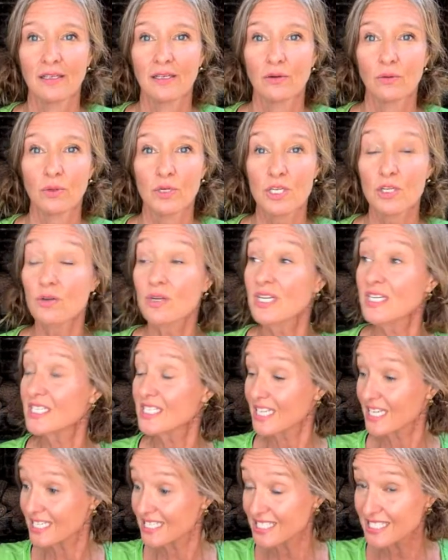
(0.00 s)
When you need
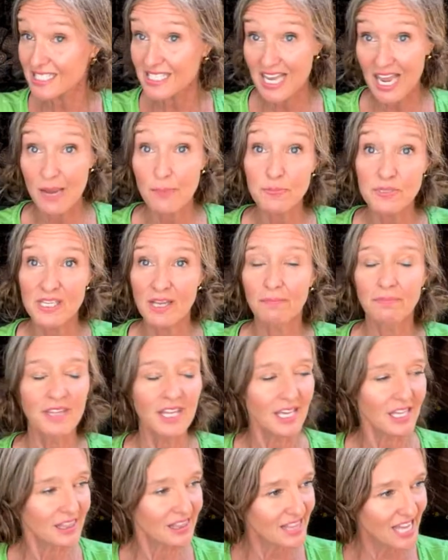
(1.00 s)
to escape
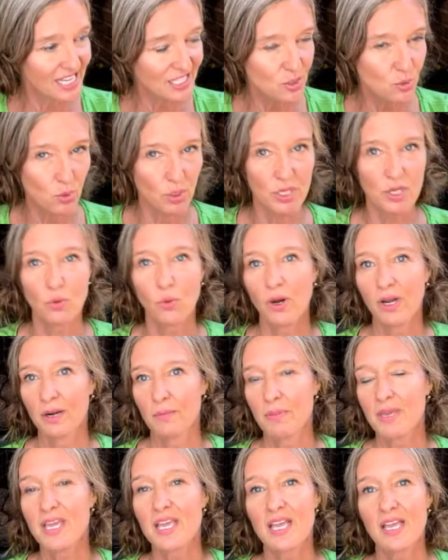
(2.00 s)
something, that's where you want to
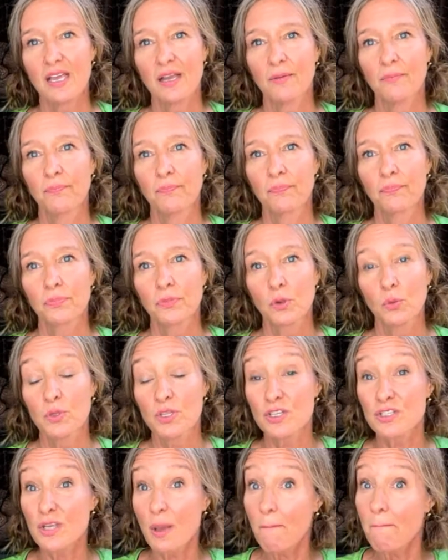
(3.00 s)
be. When
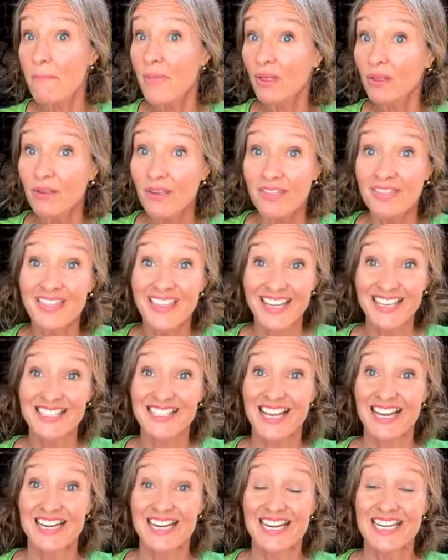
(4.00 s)
there's a million things
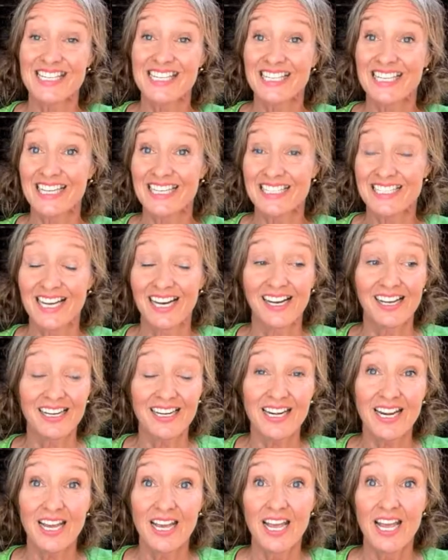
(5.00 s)
that need to get
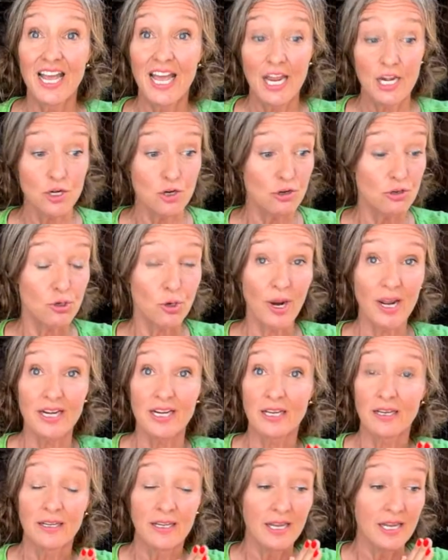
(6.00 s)
done and you're trying
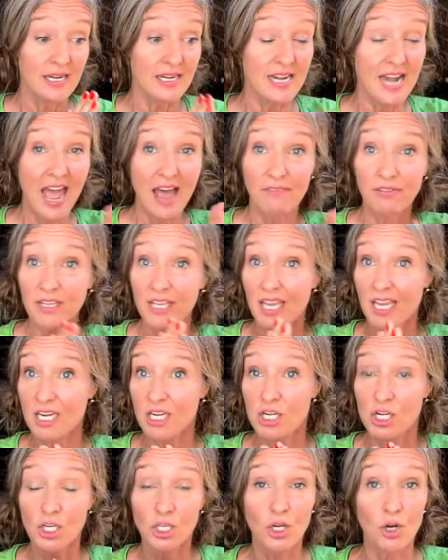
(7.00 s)
to navigate
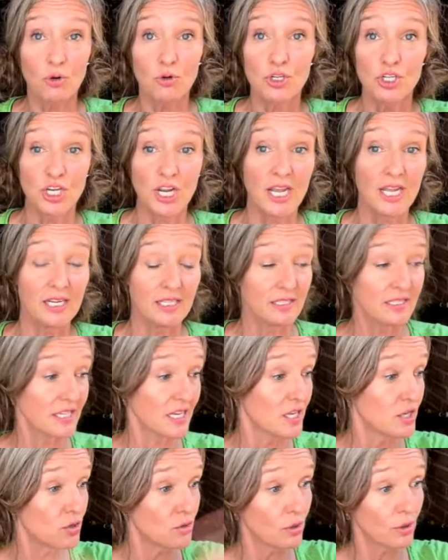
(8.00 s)
and negotiate and say,
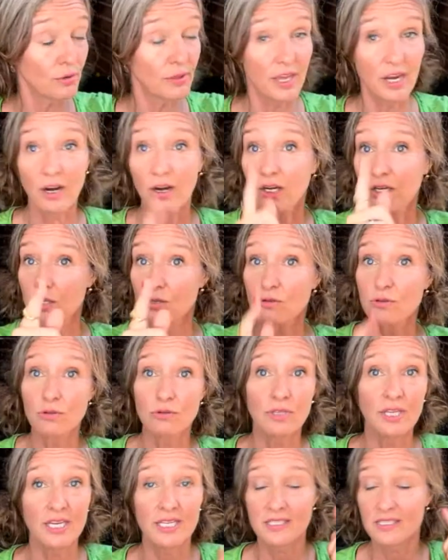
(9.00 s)
you go there and you do
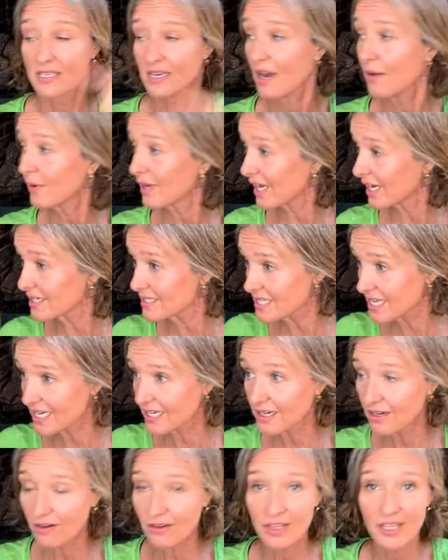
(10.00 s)
this, and now we got to take
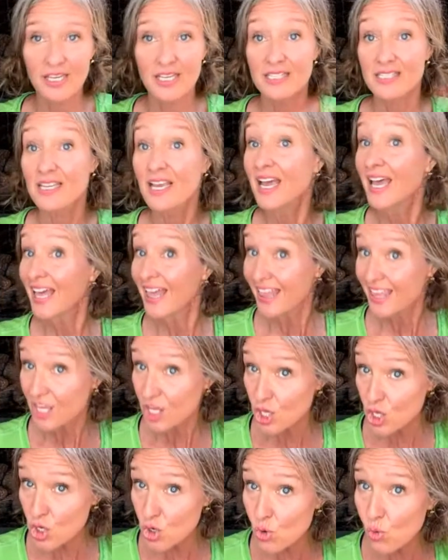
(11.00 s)
care of this,
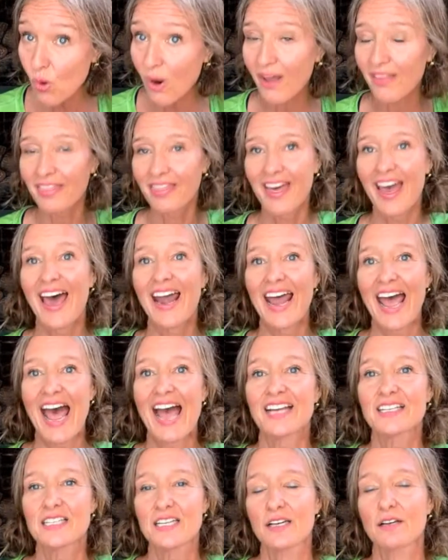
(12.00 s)
you want that
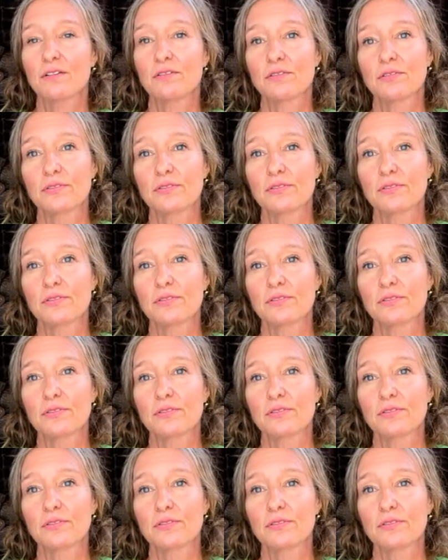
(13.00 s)
active.